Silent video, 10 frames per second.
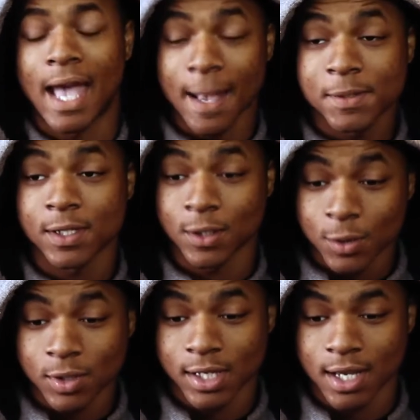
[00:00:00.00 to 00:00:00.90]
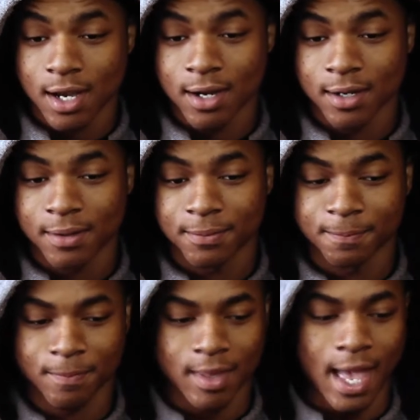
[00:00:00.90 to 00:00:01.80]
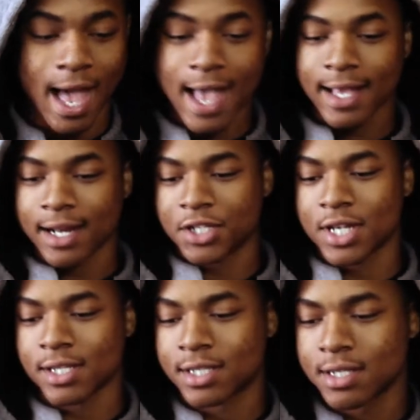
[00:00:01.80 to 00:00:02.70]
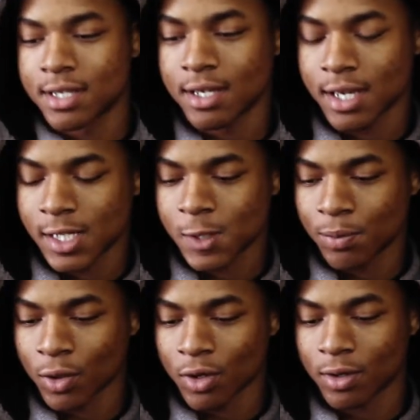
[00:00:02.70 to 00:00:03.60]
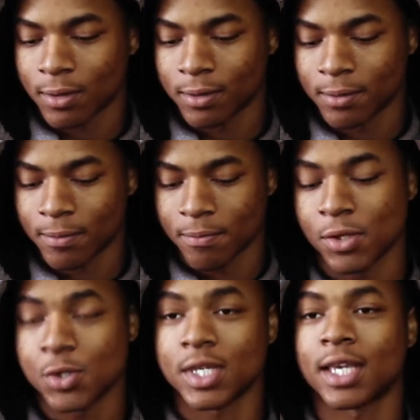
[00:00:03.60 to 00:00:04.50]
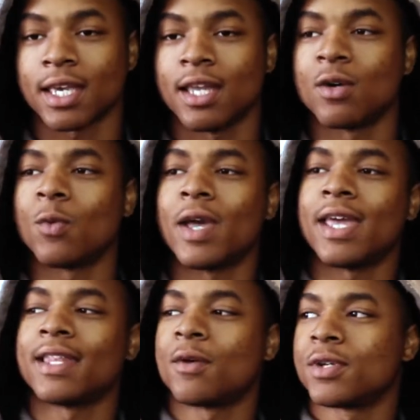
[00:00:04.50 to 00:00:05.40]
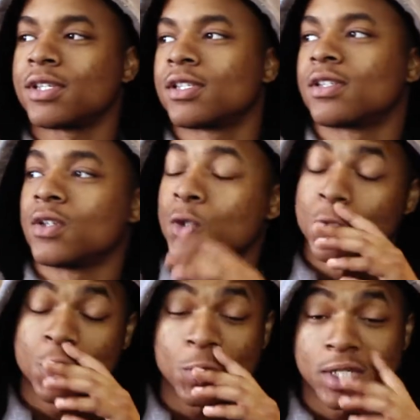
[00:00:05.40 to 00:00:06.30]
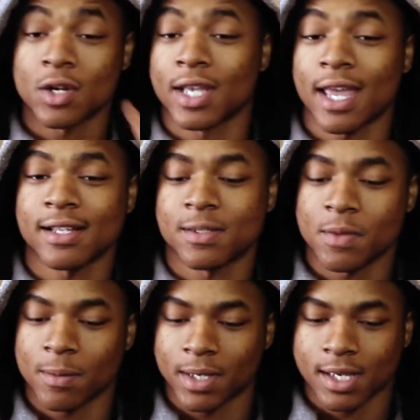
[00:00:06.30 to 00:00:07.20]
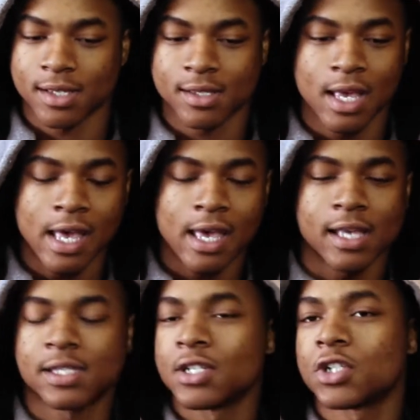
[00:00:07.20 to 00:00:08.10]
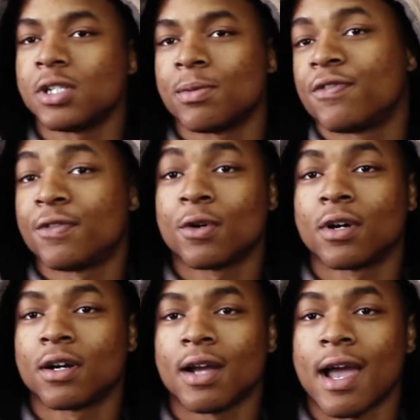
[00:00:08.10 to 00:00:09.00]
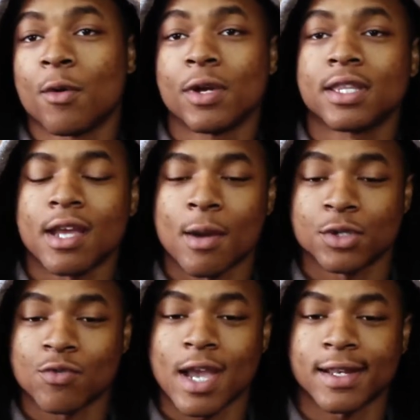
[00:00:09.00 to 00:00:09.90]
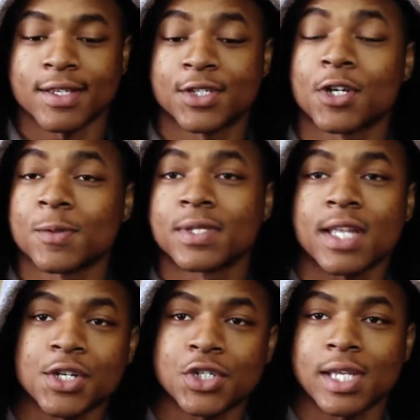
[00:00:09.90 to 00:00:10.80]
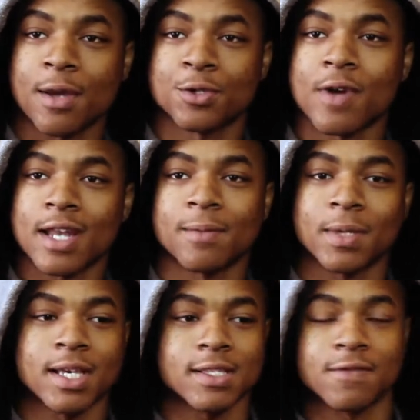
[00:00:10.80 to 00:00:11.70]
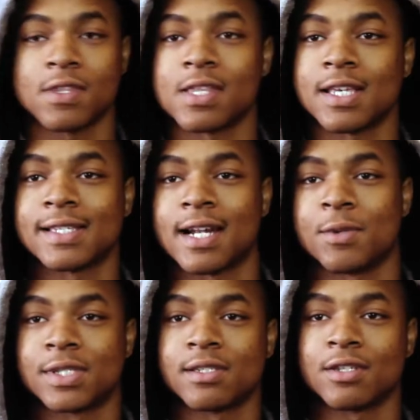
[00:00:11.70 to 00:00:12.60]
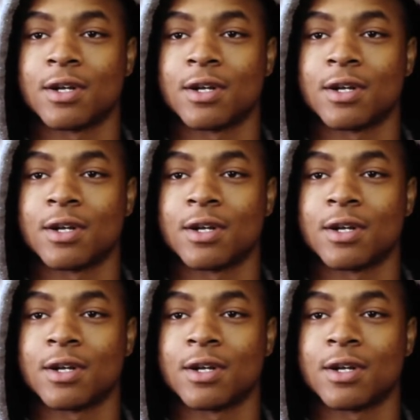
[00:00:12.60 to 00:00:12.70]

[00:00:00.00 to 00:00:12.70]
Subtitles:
Absolutely. I got a chance to explore music in a way that was truly organic to me, because essentially before I went there I was writing circumstantially. I was writing because of the things that I was